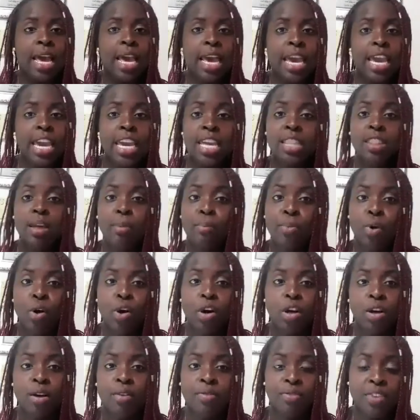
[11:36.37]
in the
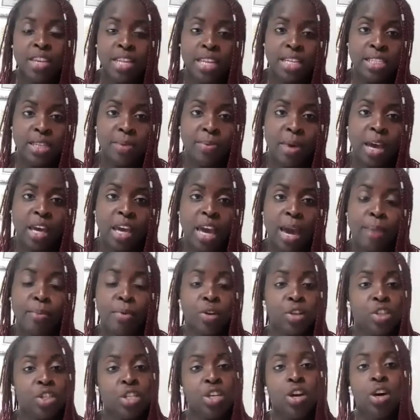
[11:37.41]
book of Elizabeth
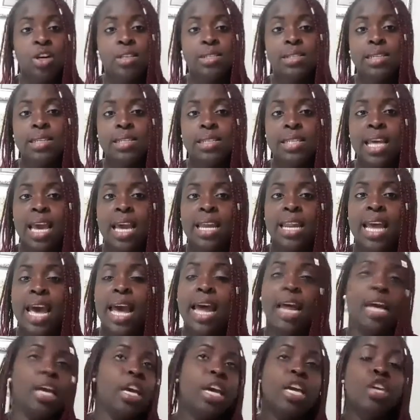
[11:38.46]
Gabor, she also said
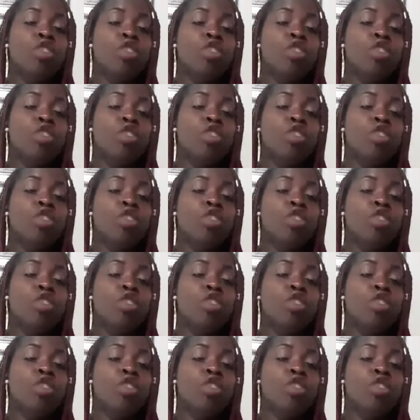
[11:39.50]
that